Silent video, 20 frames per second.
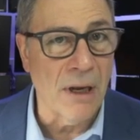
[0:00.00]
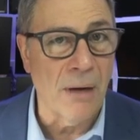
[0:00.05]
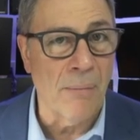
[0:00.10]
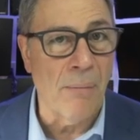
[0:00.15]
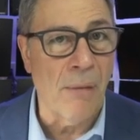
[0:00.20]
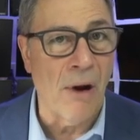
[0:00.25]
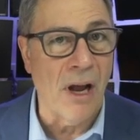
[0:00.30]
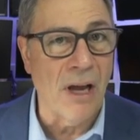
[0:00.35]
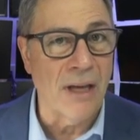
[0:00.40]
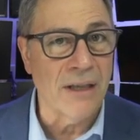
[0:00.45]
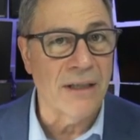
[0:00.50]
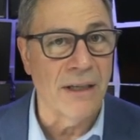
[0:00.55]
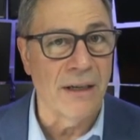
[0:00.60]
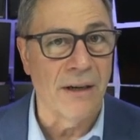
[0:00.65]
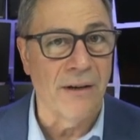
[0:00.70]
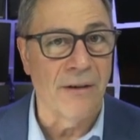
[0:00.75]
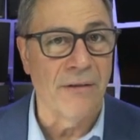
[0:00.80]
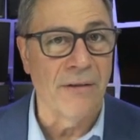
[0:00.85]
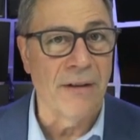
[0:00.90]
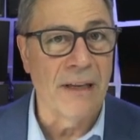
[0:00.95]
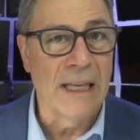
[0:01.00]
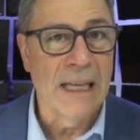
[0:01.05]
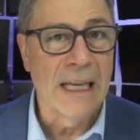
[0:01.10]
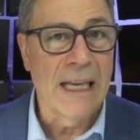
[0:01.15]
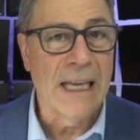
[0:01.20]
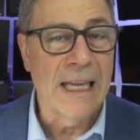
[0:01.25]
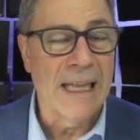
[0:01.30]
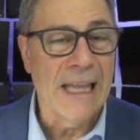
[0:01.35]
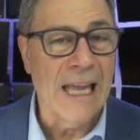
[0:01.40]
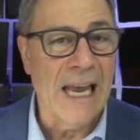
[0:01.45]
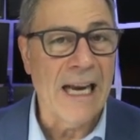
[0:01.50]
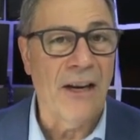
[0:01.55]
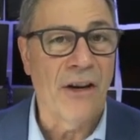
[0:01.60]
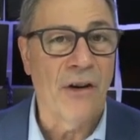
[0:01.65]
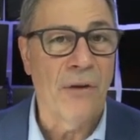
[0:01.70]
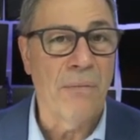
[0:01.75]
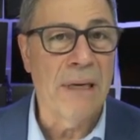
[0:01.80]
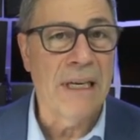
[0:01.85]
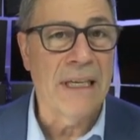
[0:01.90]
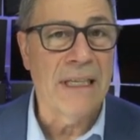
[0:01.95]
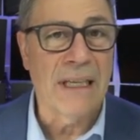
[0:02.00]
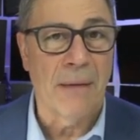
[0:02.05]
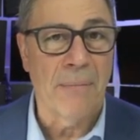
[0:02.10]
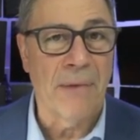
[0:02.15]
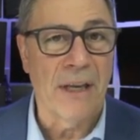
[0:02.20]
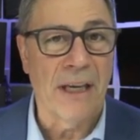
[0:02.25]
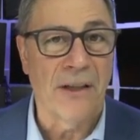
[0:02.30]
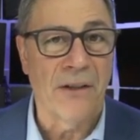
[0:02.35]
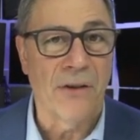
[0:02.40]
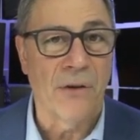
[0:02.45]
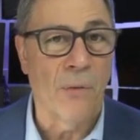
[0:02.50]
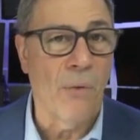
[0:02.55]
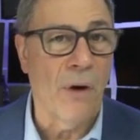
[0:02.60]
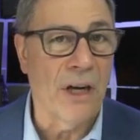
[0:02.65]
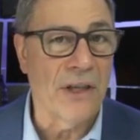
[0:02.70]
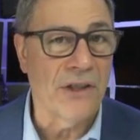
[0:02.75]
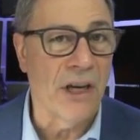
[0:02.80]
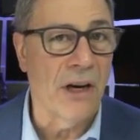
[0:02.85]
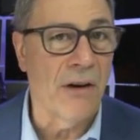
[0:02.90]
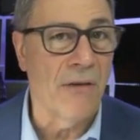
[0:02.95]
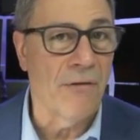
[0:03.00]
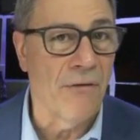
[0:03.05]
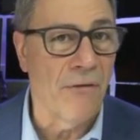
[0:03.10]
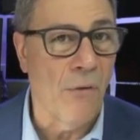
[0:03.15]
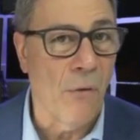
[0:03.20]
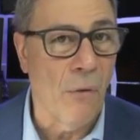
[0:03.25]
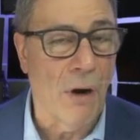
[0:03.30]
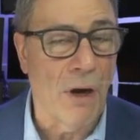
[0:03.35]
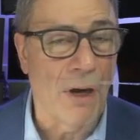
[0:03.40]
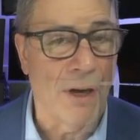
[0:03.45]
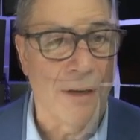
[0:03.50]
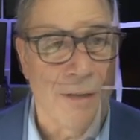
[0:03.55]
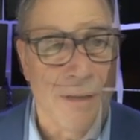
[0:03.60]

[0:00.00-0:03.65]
positive, that could be something to watch out for.